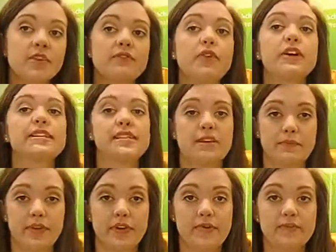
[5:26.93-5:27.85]
For
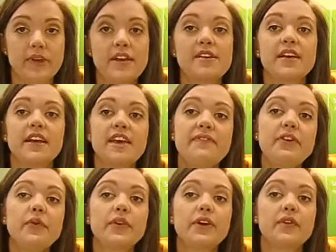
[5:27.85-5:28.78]
example, if
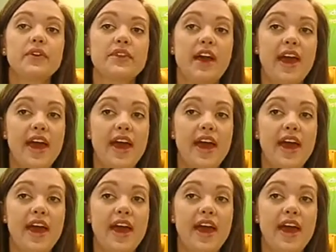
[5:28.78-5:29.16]
you work with